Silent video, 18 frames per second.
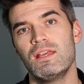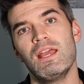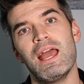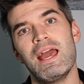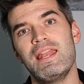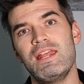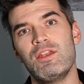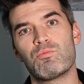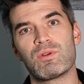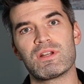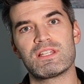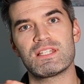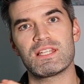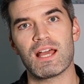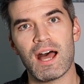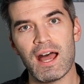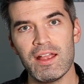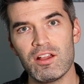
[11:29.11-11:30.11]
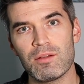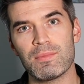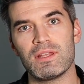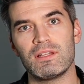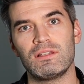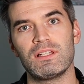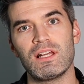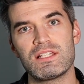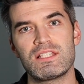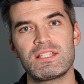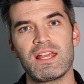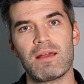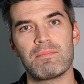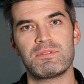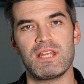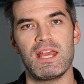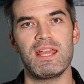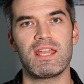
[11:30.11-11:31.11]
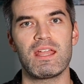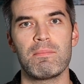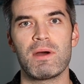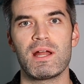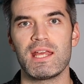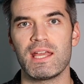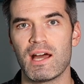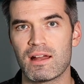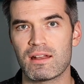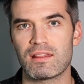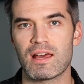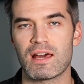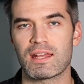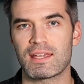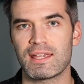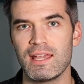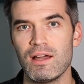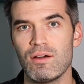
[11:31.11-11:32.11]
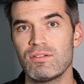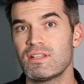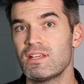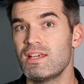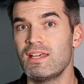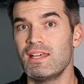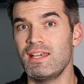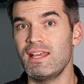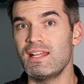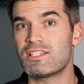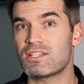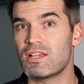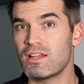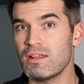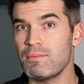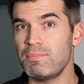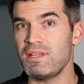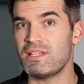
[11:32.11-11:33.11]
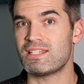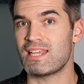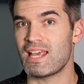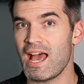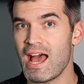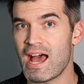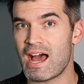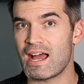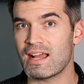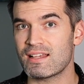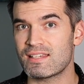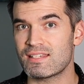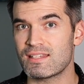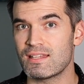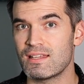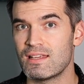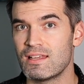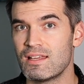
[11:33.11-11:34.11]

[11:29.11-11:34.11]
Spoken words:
And in retirement, let's say I'm taking money out of that account, it's going to be taxed,